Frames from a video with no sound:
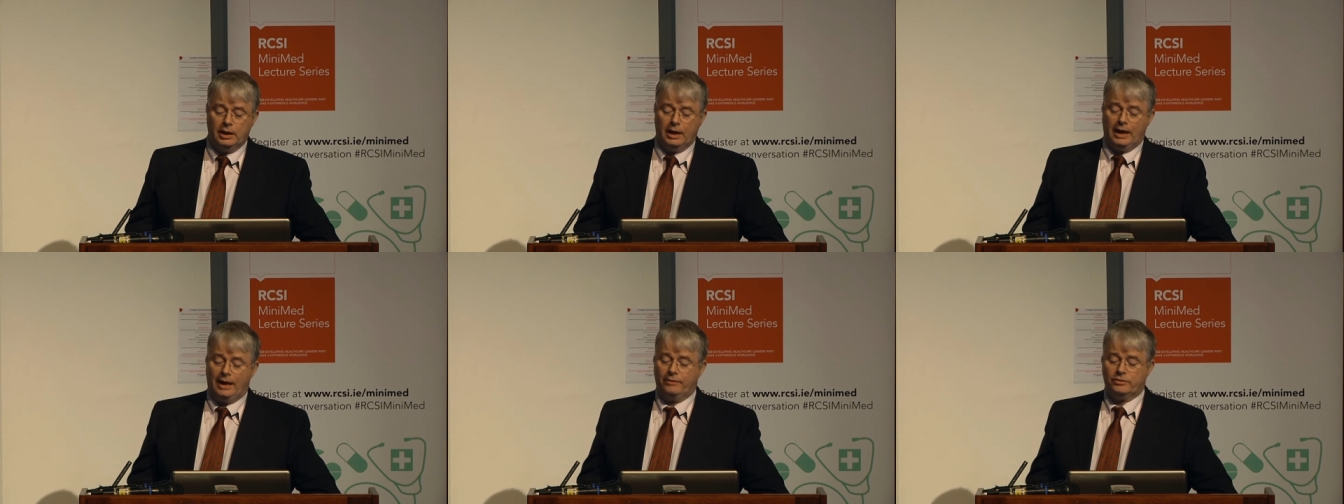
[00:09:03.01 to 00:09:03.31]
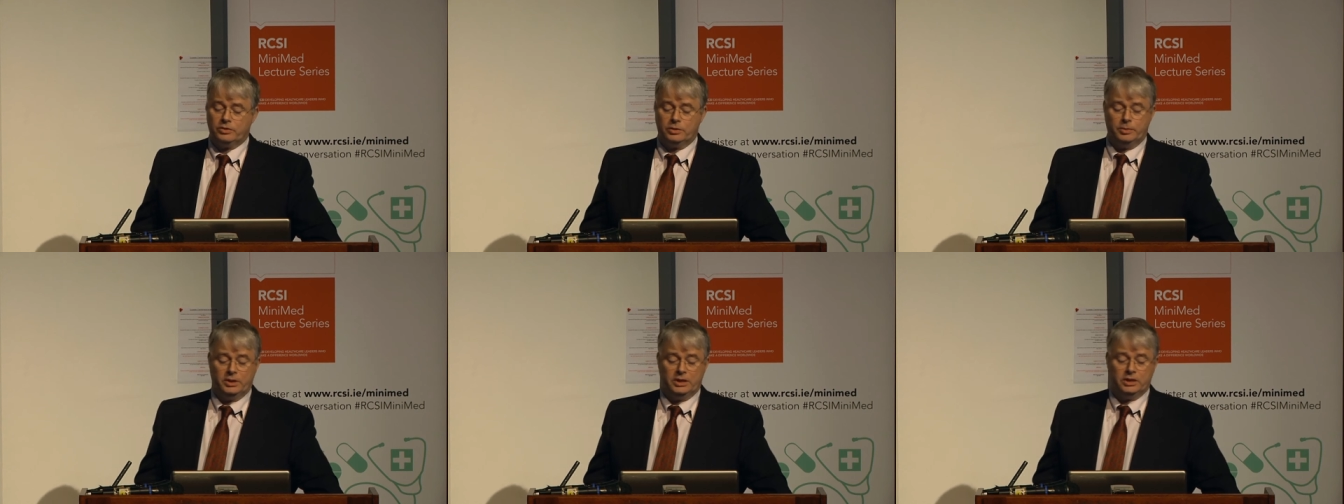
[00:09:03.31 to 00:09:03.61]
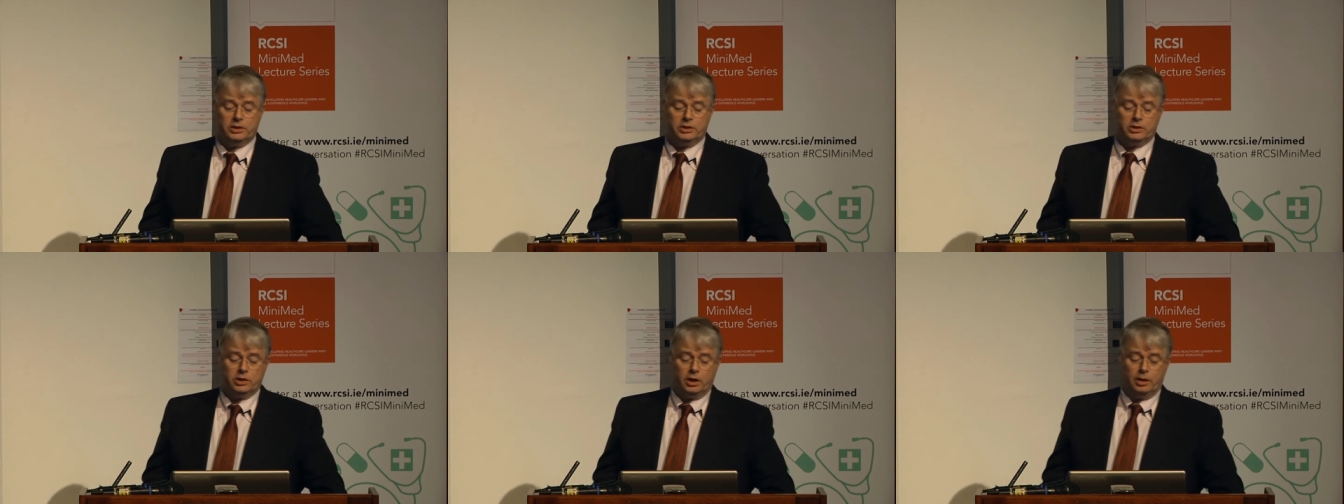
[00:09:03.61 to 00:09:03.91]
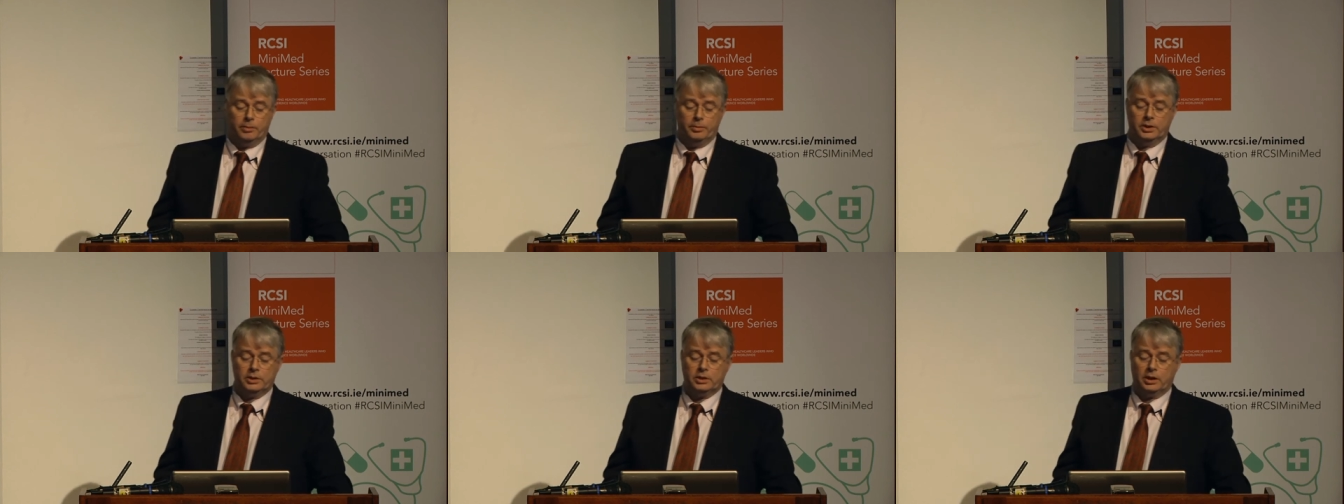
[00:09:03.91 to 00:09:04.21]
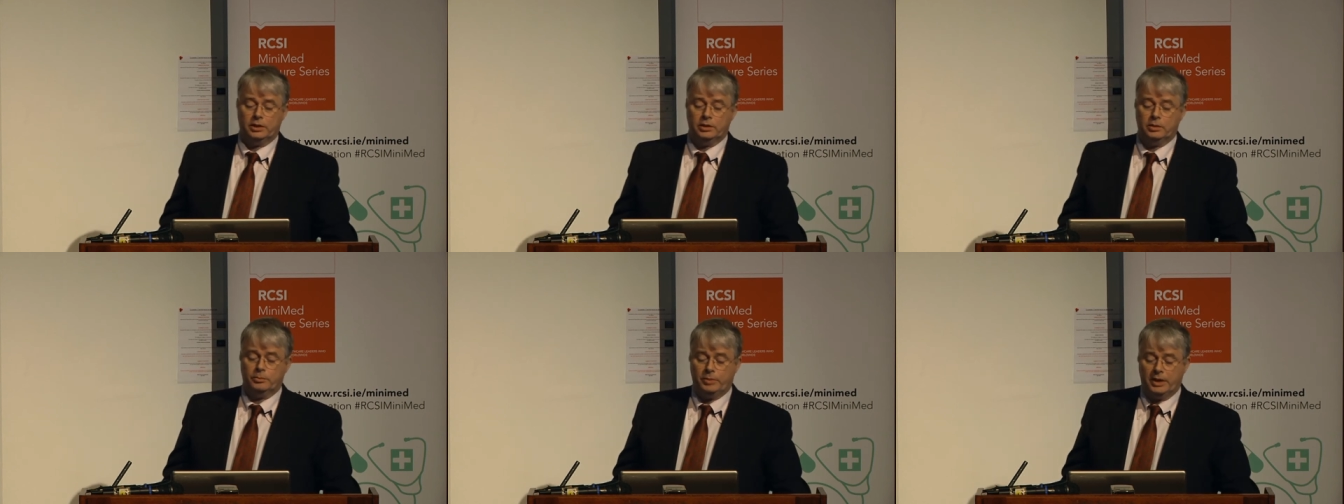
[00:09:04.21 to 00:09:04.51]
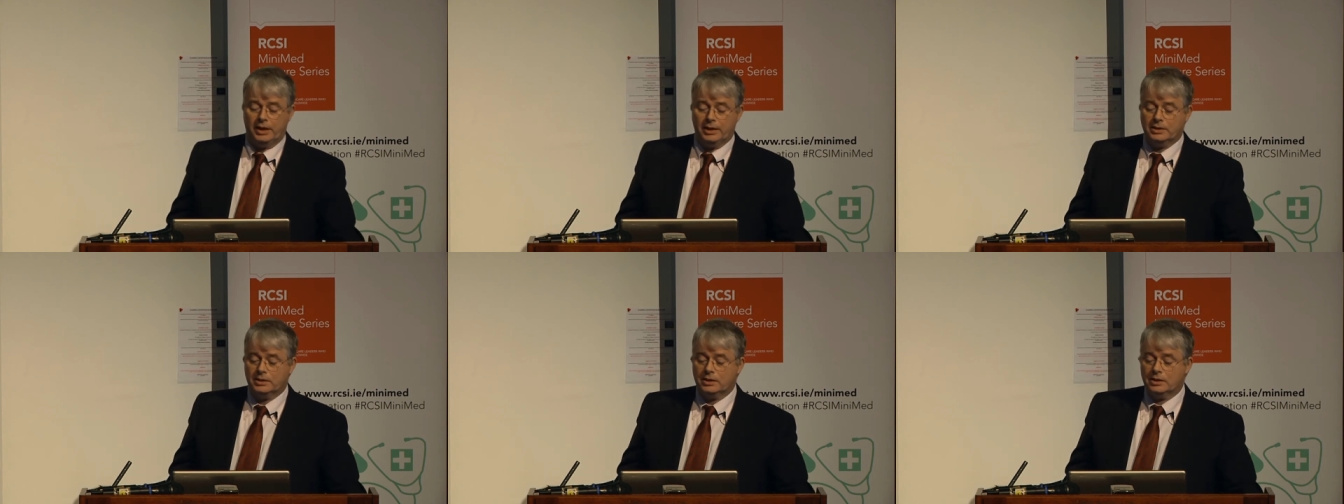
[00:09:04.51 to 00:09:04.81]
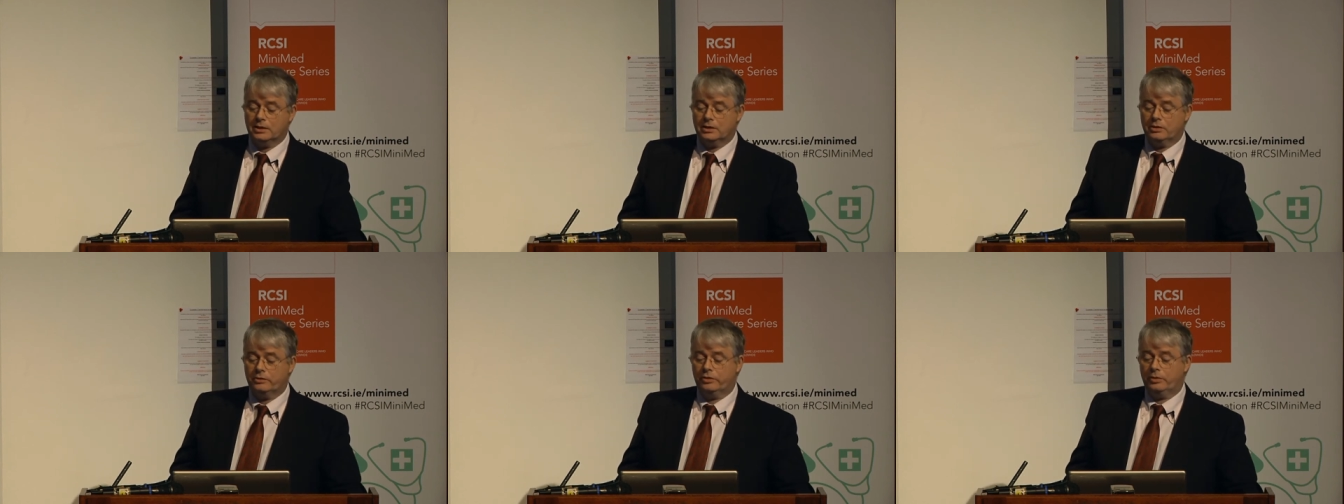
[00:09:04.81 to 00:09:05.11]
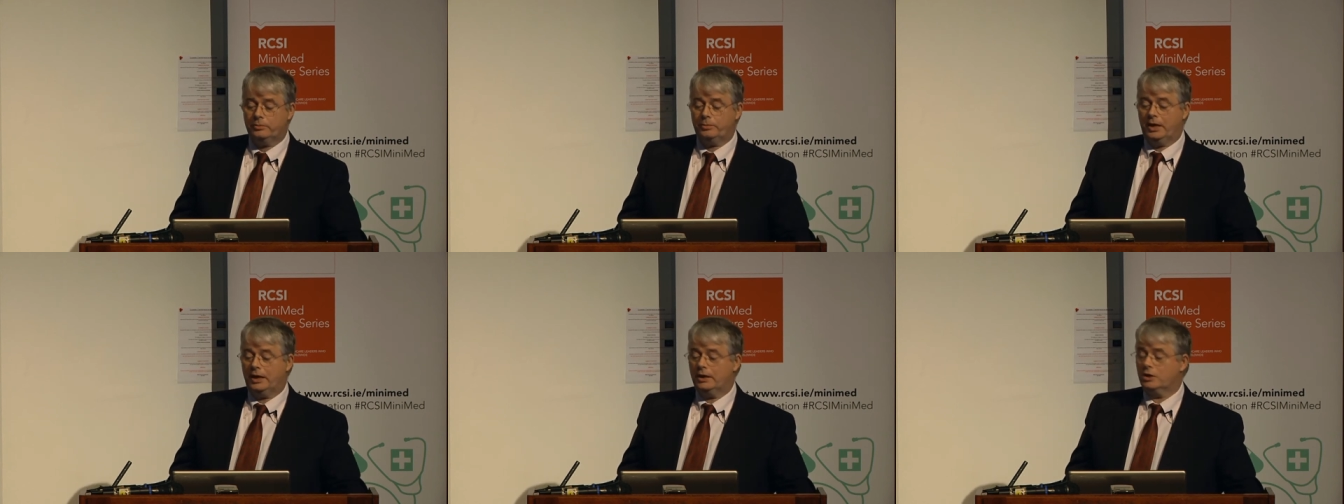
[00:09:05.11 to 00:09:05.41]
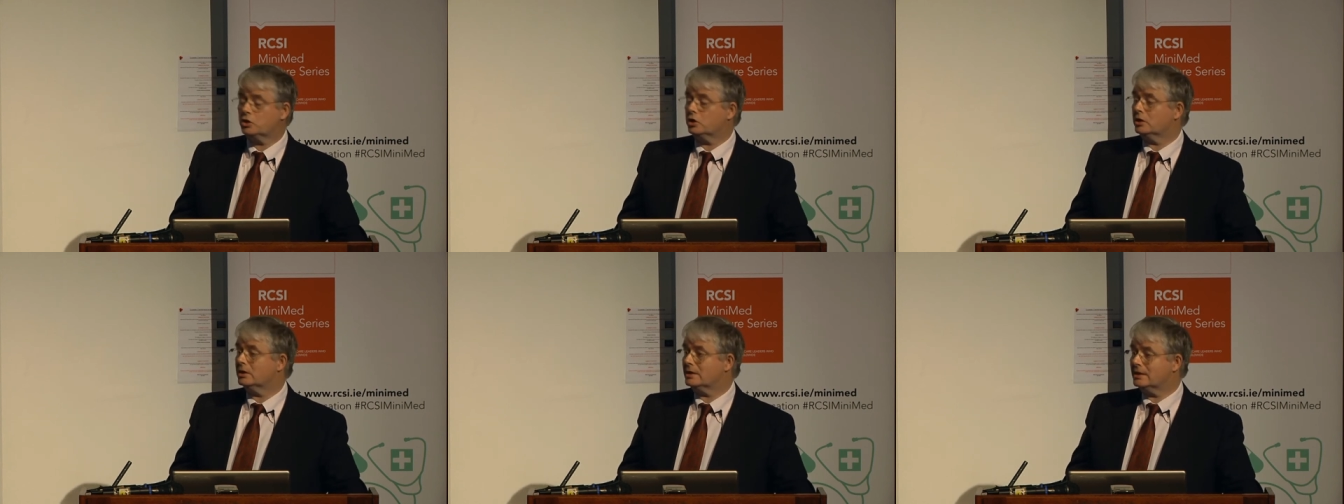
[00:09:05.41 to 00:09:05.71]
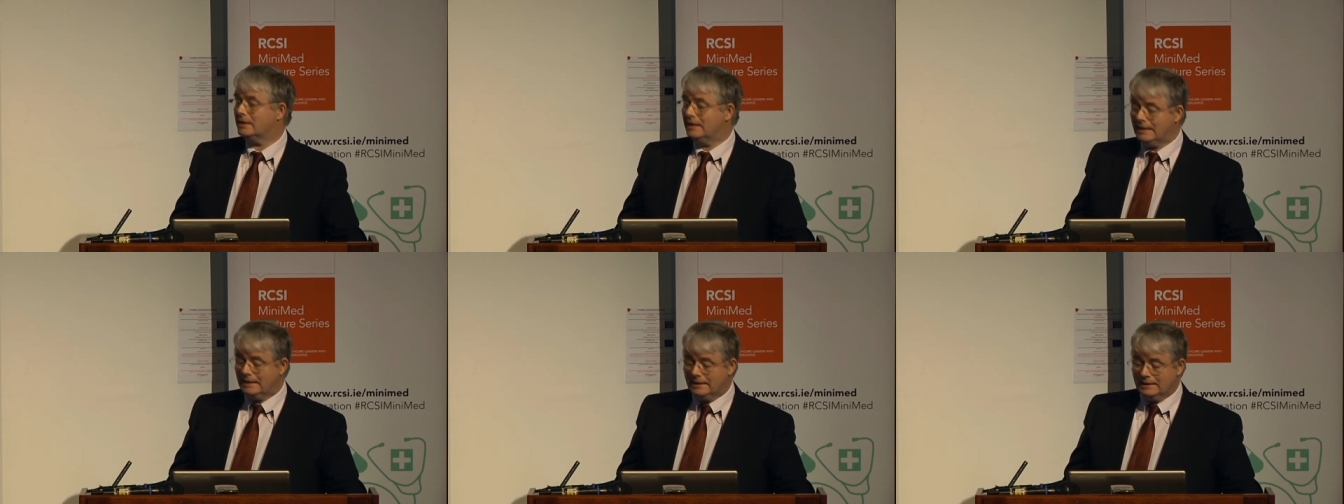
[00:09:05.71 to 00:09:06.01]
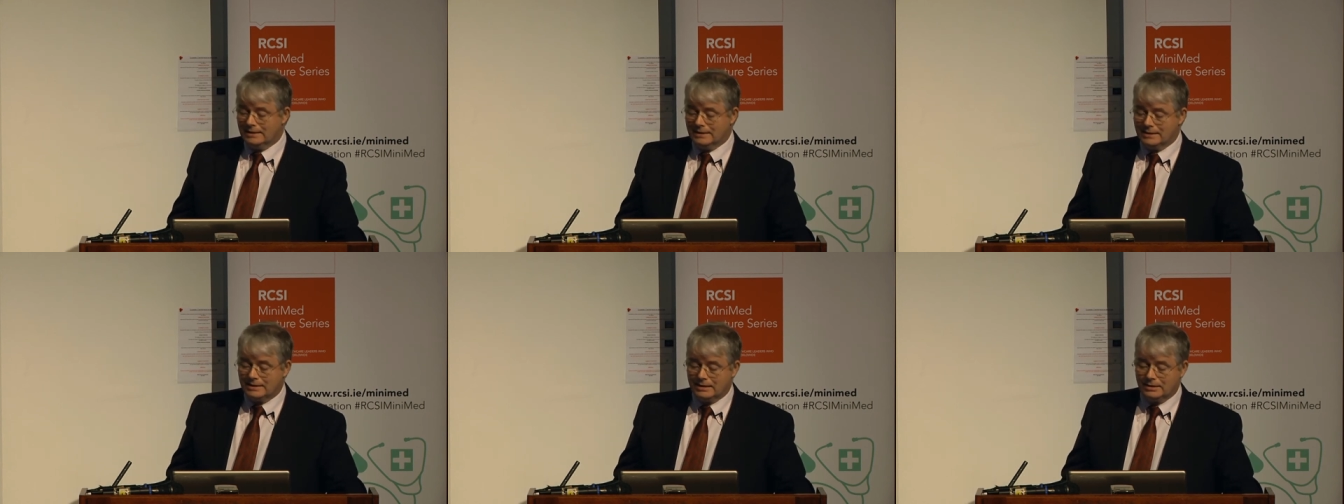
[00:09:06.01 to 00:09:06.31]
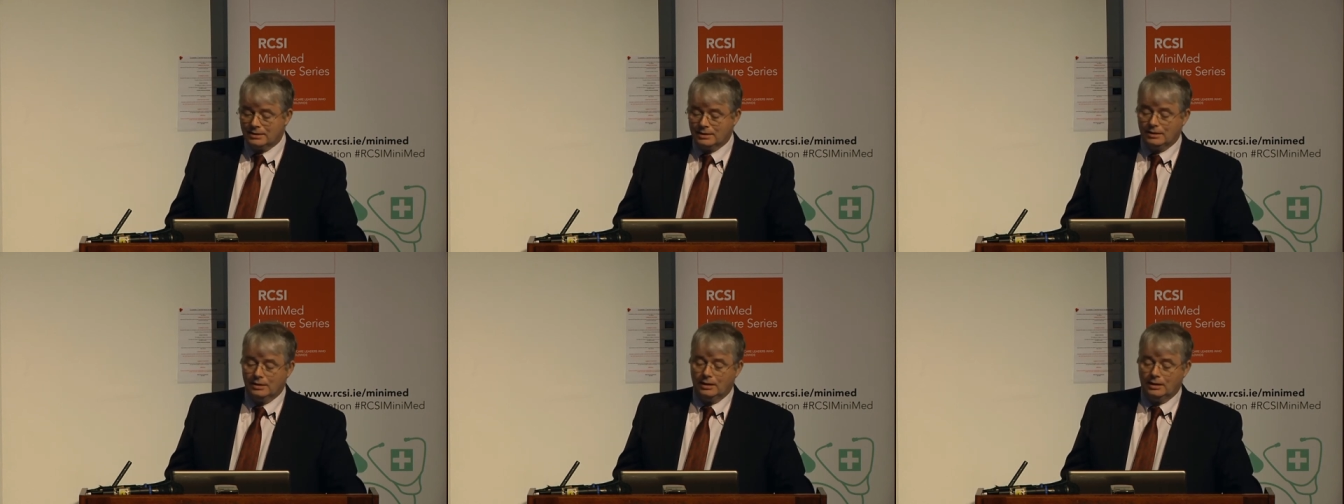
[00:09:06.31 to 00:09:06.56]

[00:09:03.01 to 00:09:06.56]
have to be determined on the basis of the patient's needs